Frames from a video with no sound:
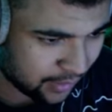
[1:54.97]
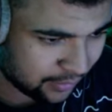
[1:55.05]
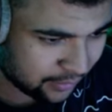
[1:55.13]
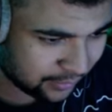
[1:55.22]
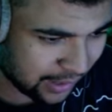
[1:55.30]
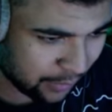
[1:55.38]

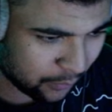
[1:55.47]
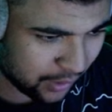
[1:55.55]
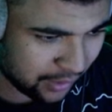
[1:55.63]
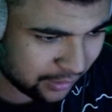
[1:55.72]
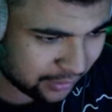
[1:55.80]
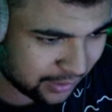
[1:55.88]
Does that
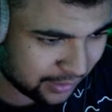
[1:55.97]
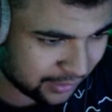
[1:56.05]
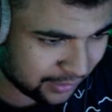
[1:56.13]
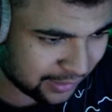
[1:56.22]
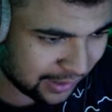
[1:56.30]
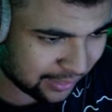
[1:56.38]
work?
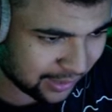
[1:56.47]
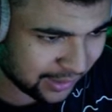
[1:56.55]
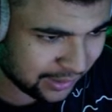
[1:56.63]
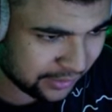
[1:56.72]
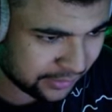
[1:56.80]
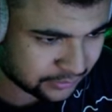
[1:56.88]
Is that a
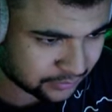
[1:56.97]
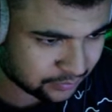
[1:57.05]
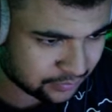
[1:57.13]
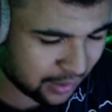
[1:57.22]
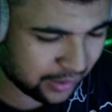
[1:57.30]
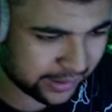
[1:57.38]
thing?
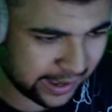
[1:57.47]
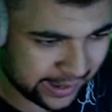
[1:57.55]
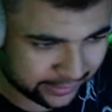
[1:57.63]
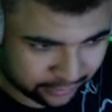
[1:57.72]
Okay,